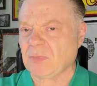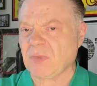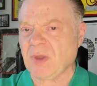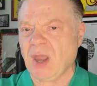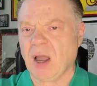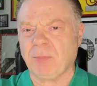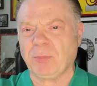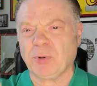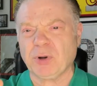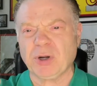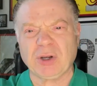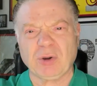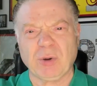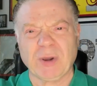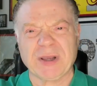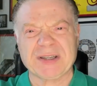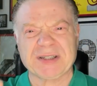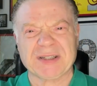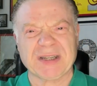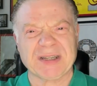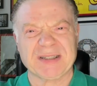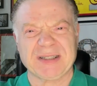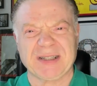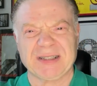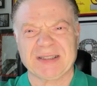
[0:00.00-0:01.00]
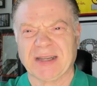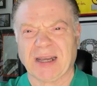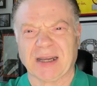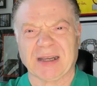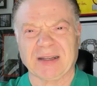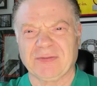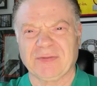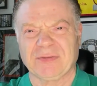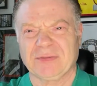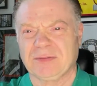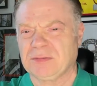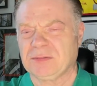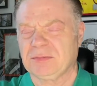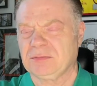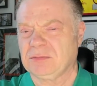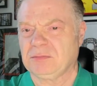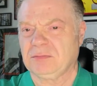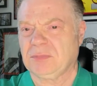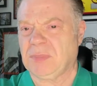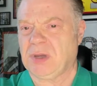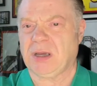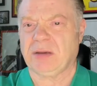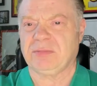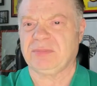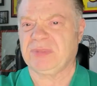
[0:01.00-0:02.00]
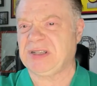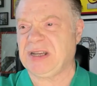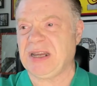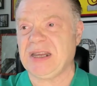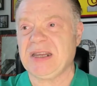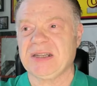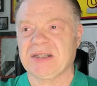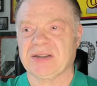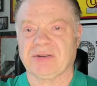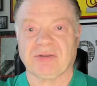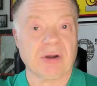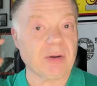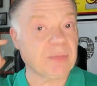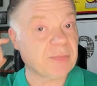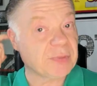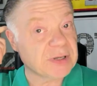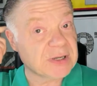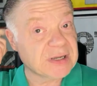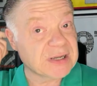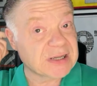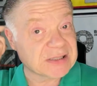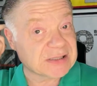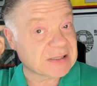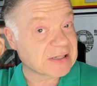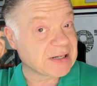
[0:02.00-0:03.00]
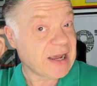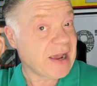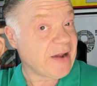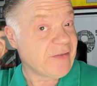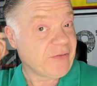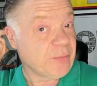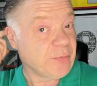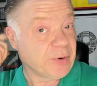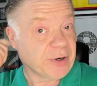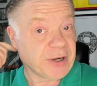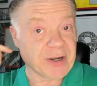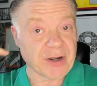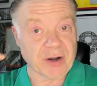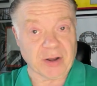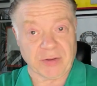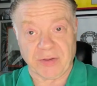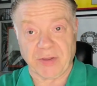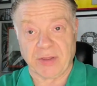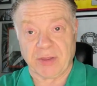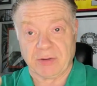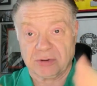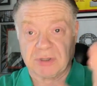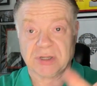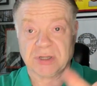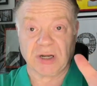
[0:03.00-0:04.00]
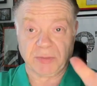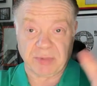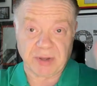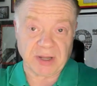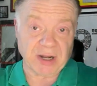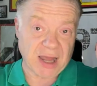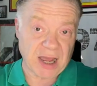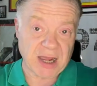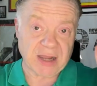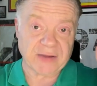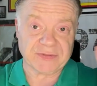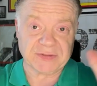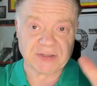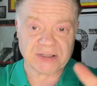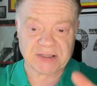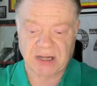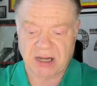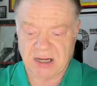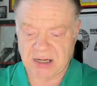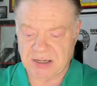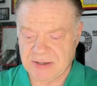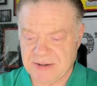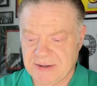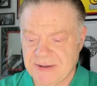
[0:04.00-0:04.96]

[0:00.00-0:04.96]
I'll put a quick 60-second teaser up to let everybody know that there was going to be a live today.